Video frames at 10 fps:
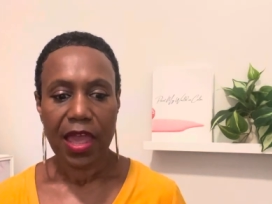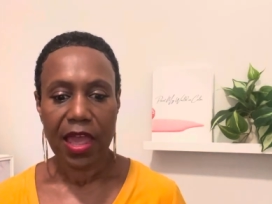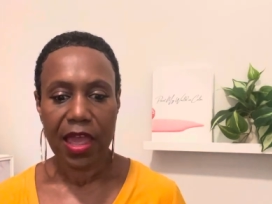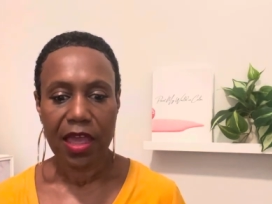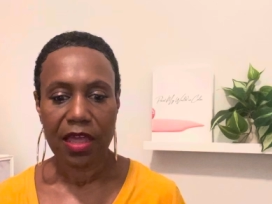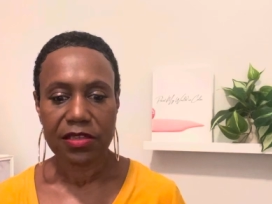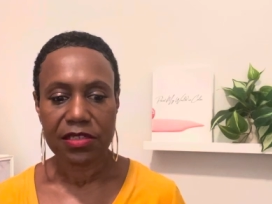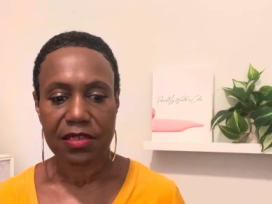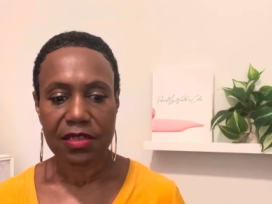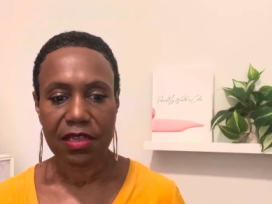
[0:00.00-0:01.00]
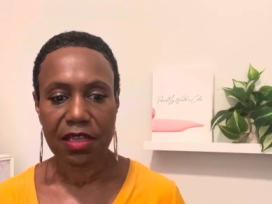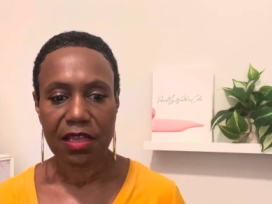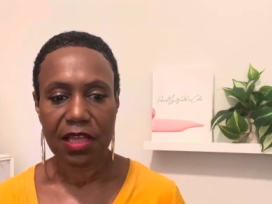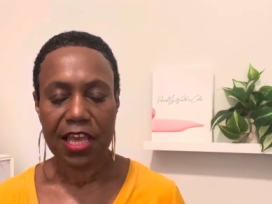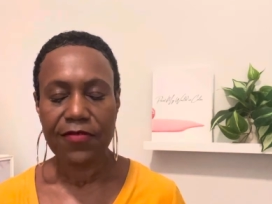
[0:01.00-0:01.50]
And
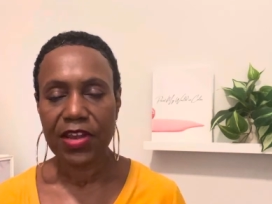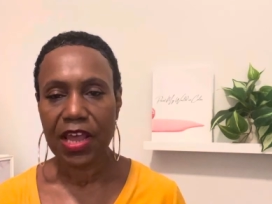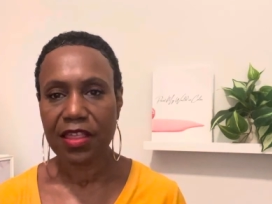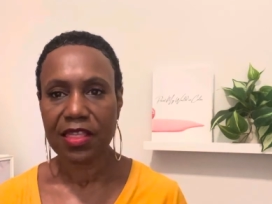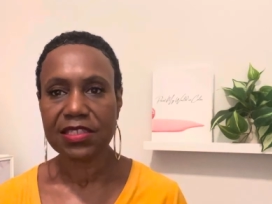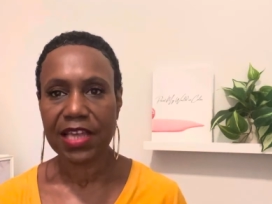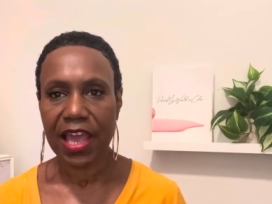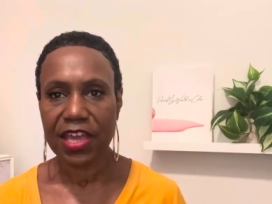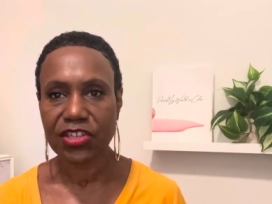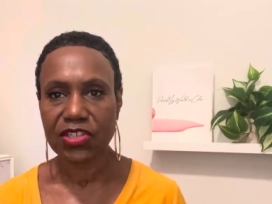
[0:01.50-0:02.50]
even at this age,